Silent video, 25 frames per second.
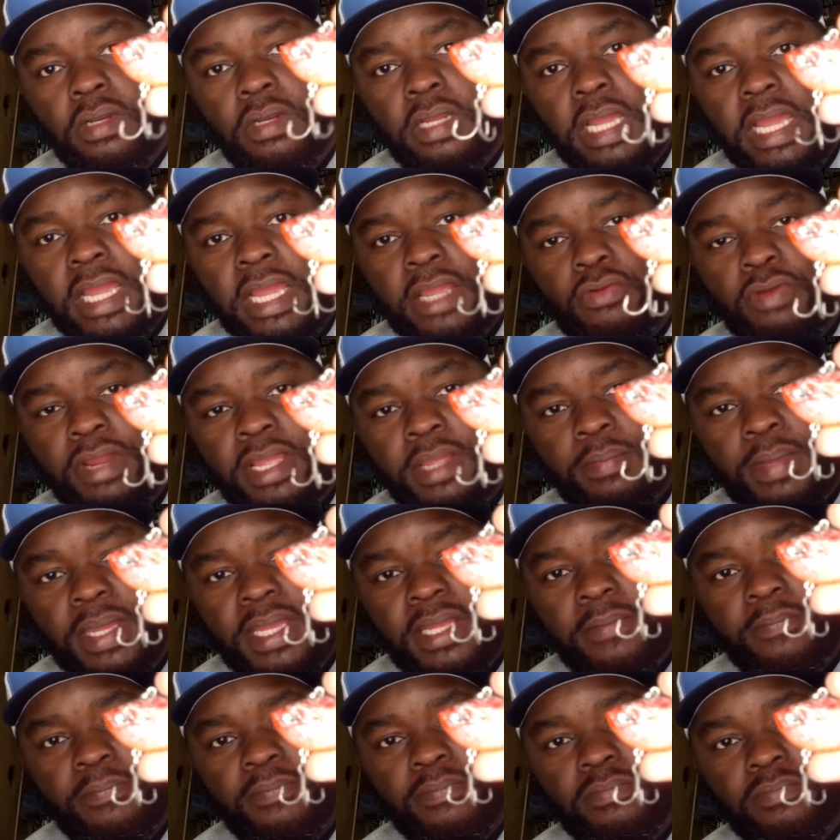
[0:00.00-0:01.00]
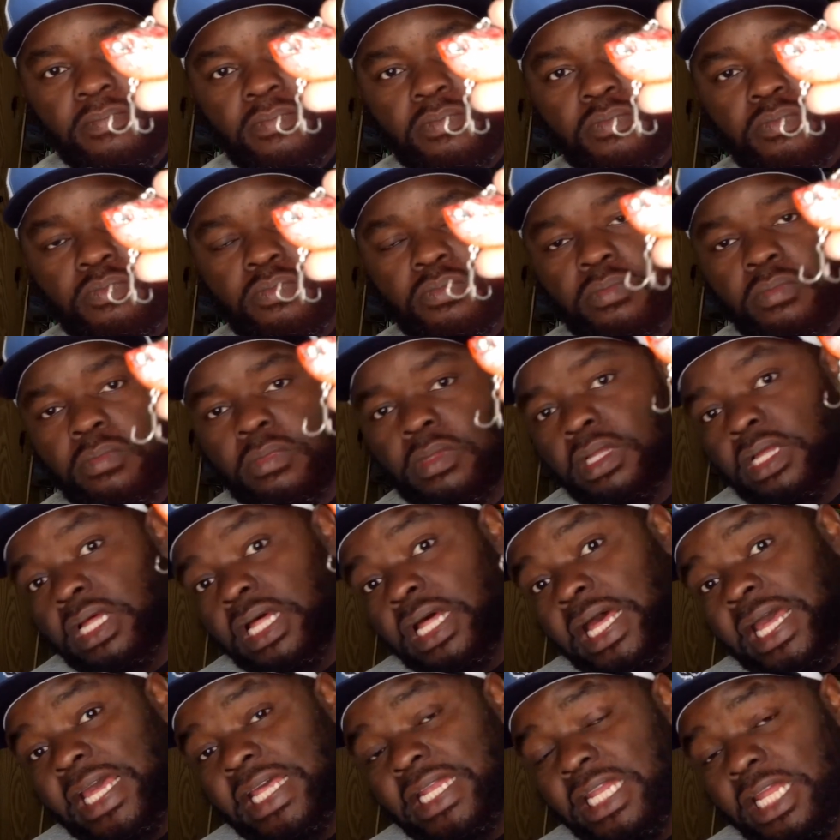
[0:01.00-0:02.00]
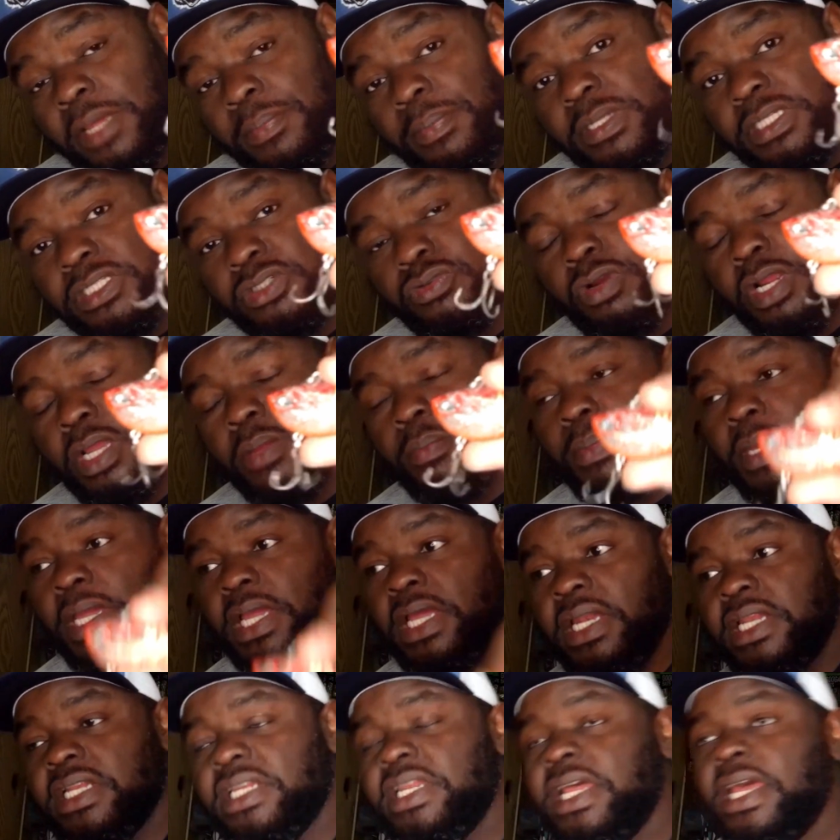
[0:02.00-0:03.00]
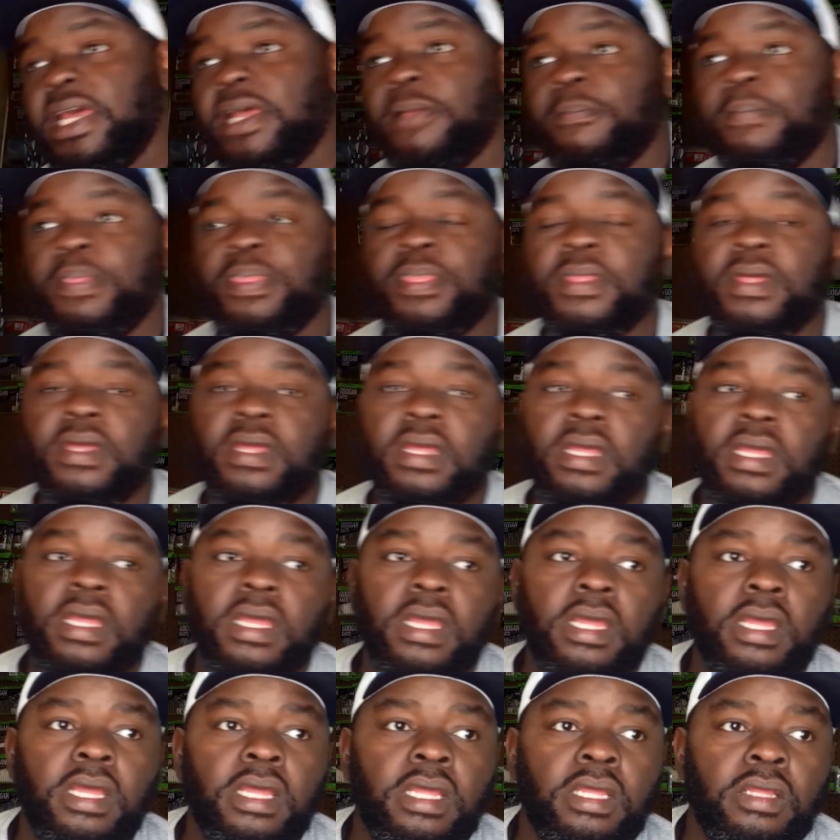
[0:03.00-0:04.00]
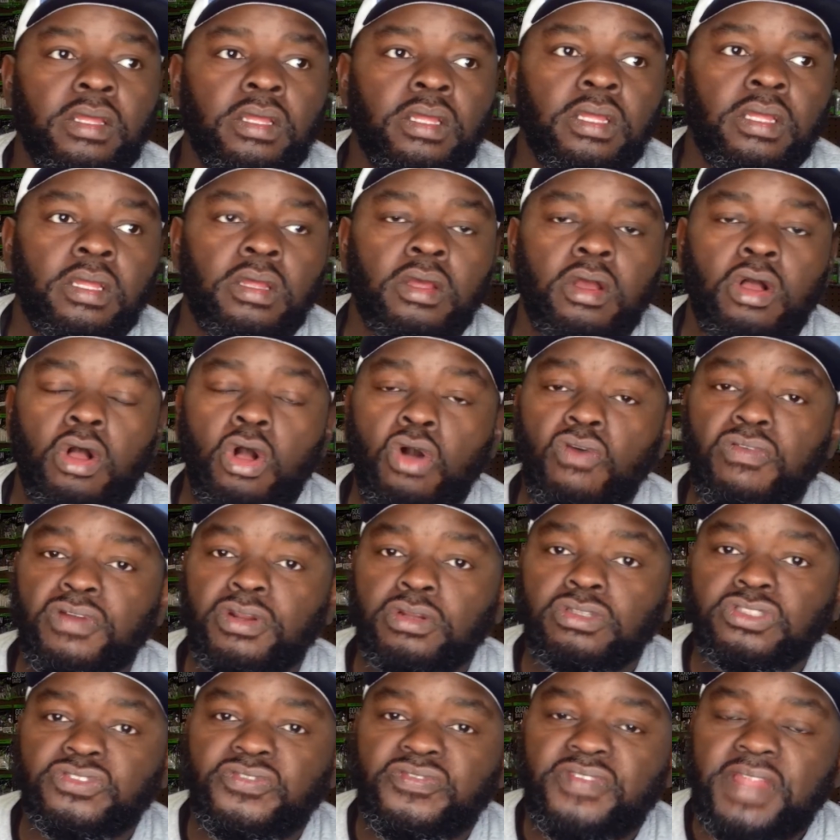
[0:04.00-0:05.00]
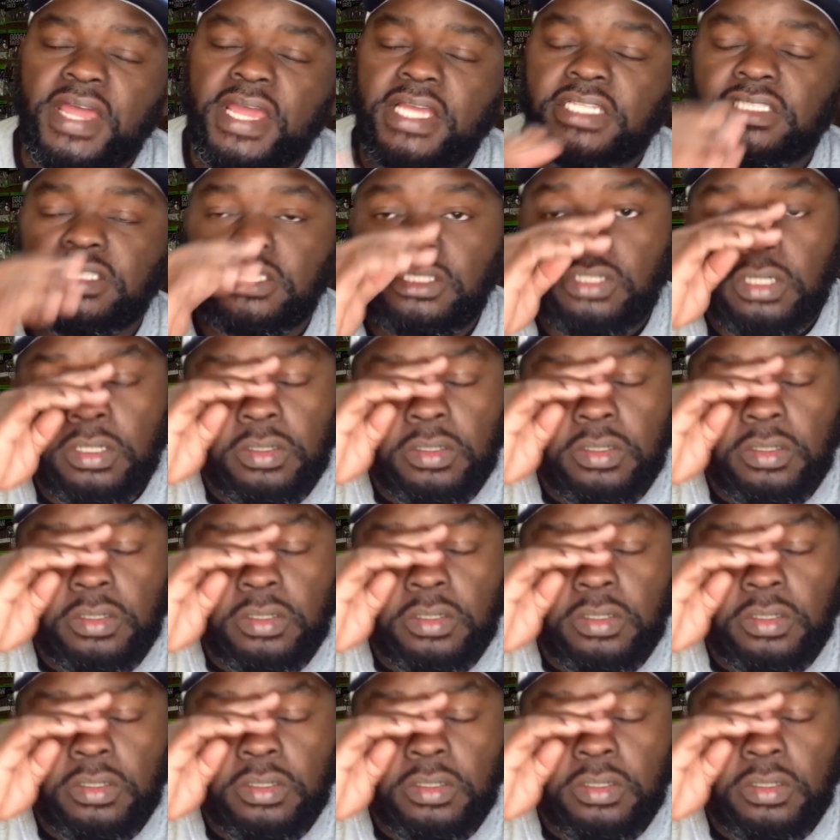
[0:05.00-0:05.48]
a crankbait, a lipless crankbait at that. Over those flats,